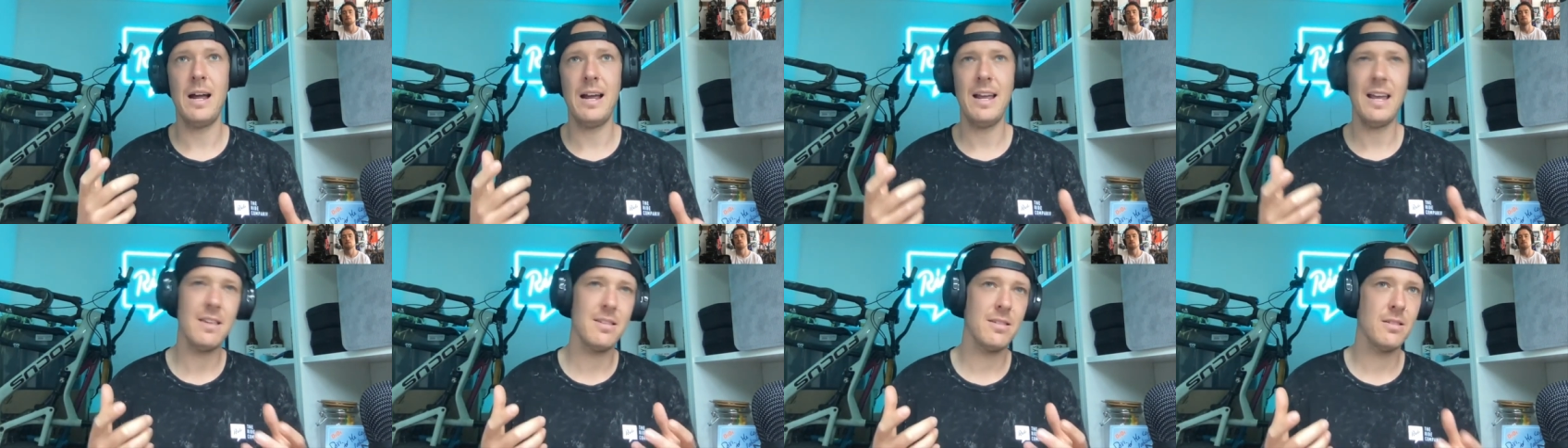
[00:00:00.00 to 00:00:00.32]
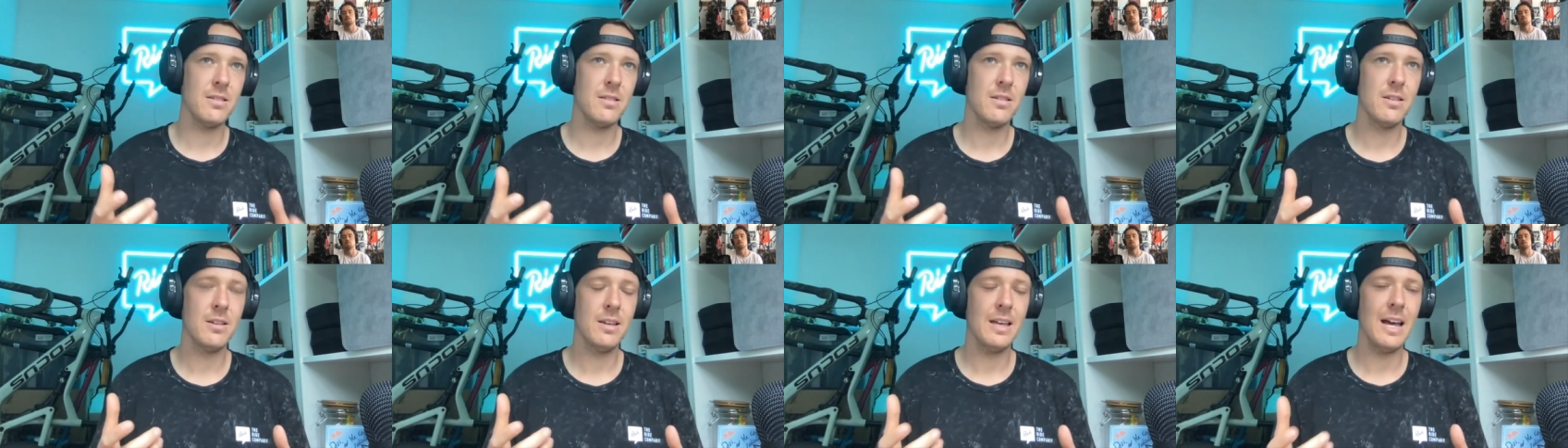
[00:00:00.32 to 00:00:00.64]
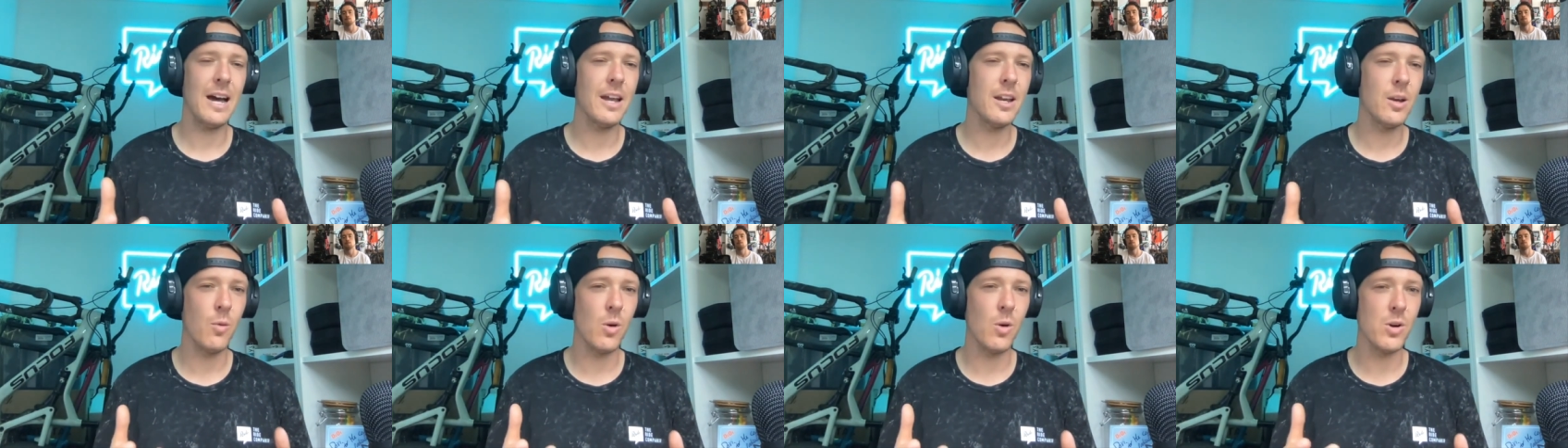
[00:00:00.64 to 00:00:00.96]
I guess
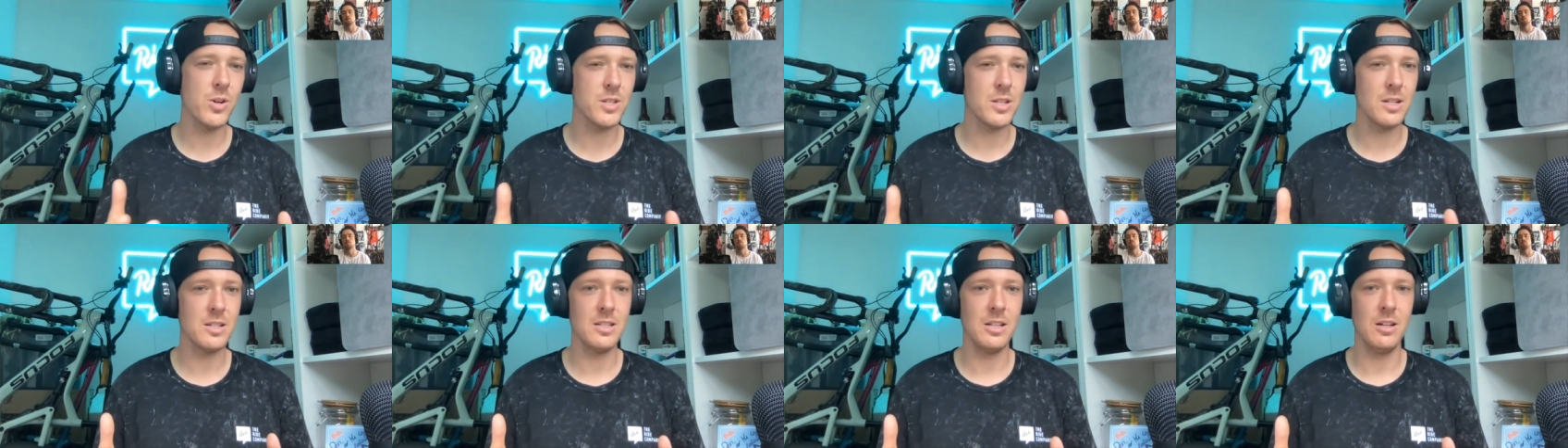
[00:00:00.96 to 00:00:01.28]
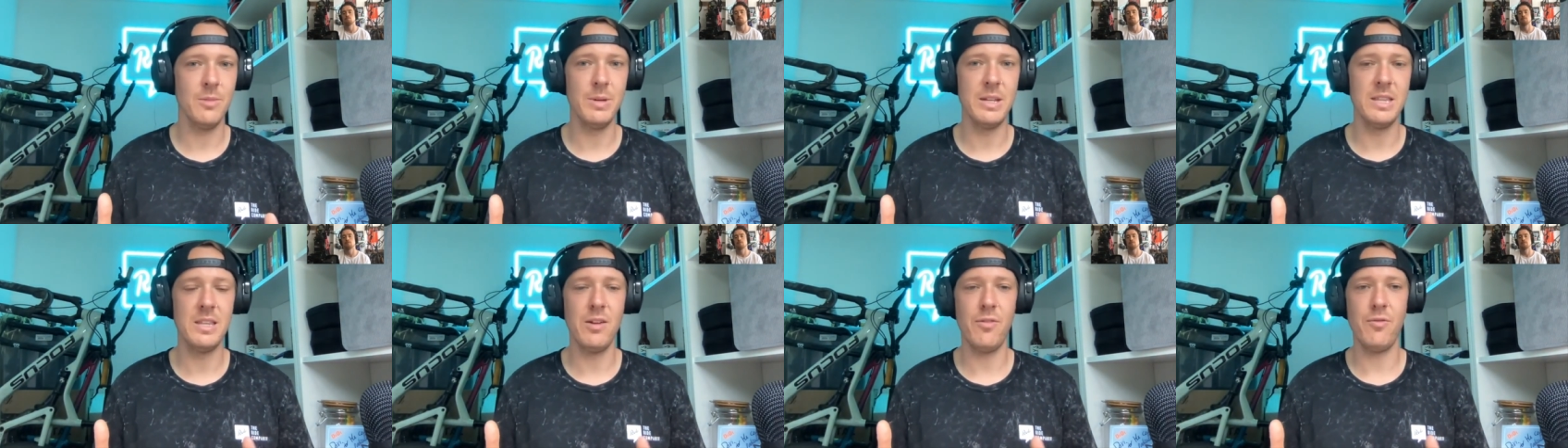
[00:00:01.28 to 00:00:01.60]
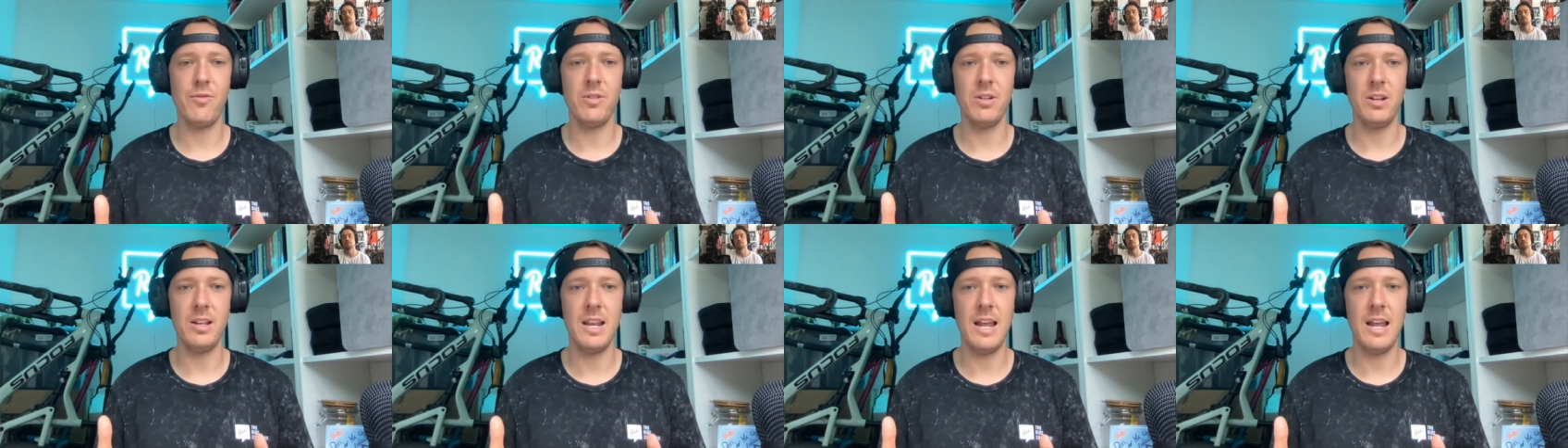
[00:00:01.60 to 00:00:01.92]
kind of watch things a little bit
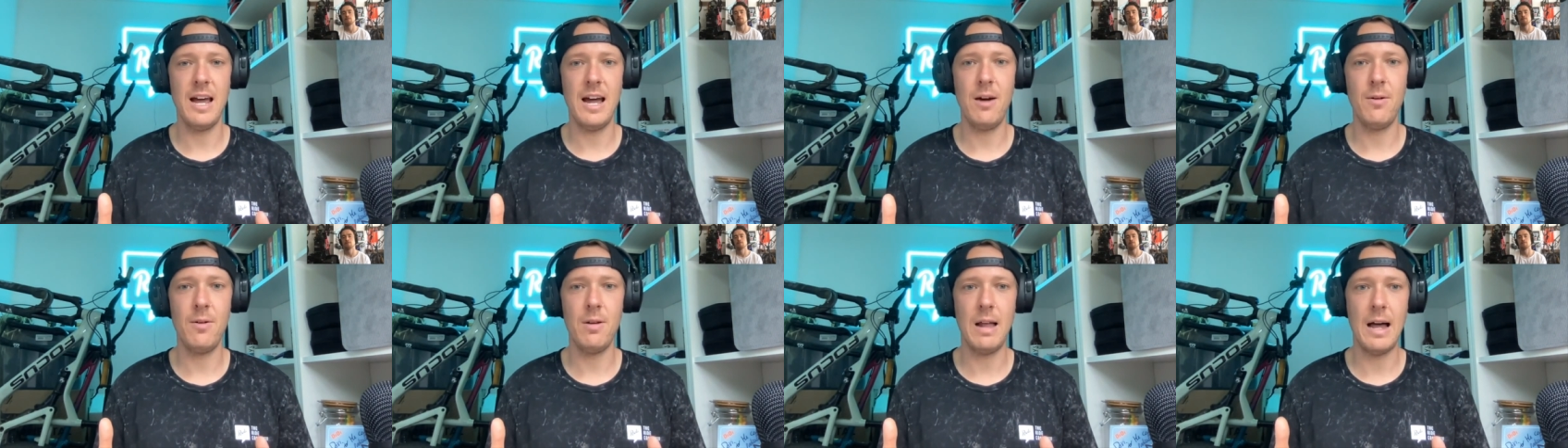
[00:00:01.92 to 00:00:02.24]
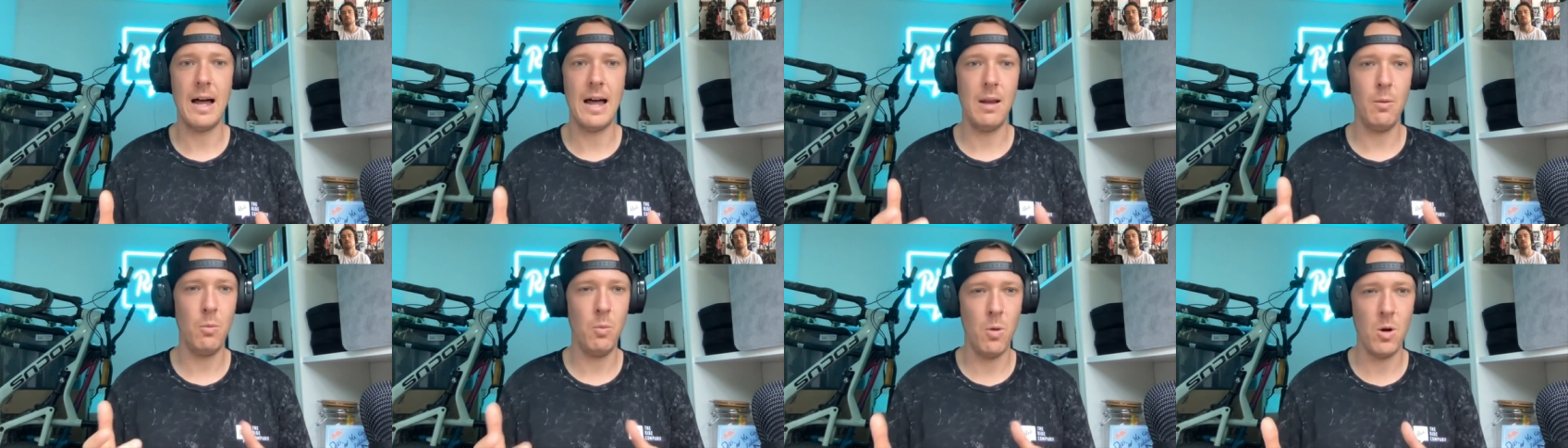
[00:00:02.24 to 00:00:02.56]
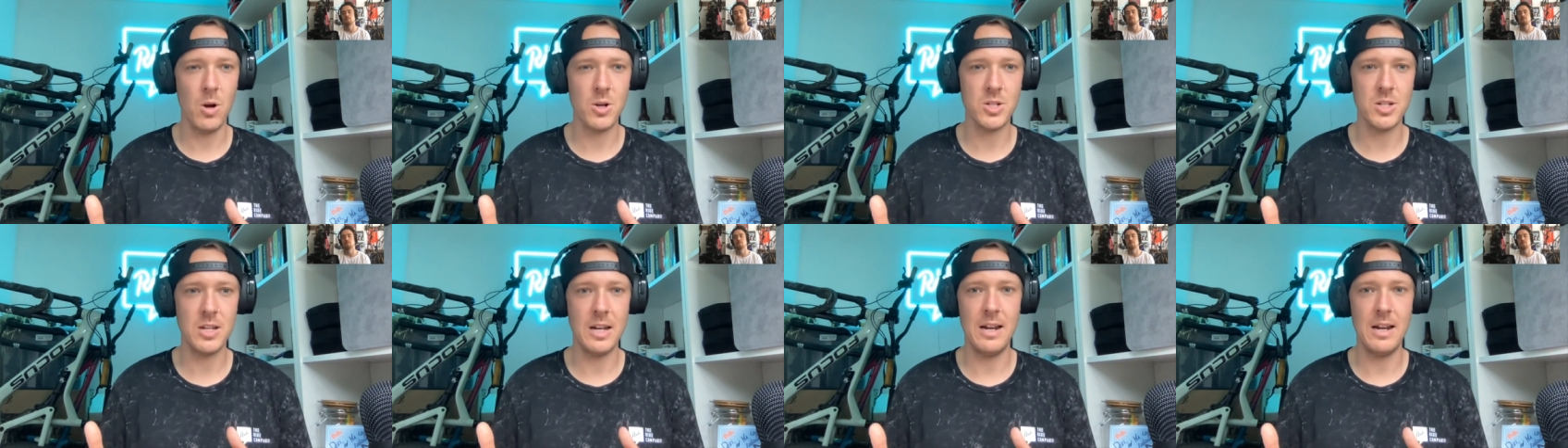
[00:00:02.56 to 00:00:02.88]
differently now. I, I
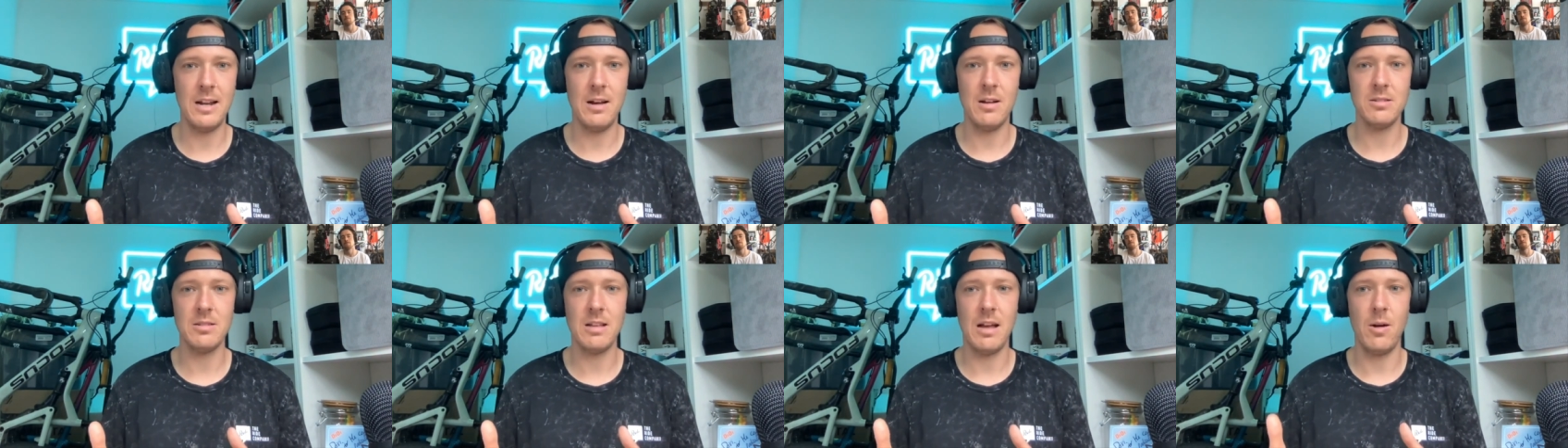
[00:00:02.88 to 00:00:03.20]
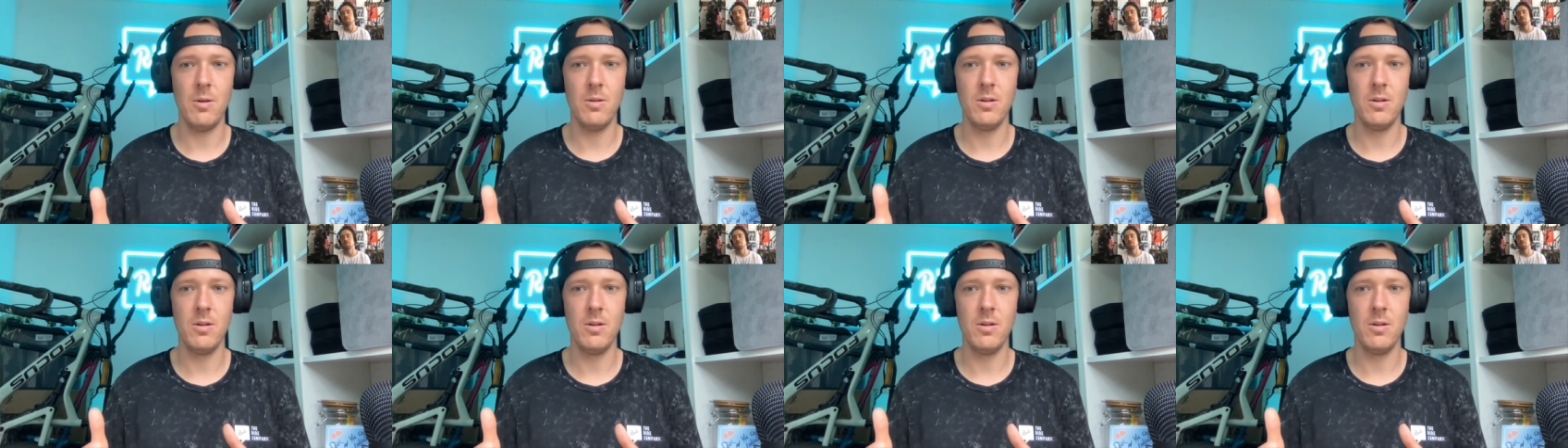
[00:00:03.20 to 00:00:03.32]
watched it and I was like,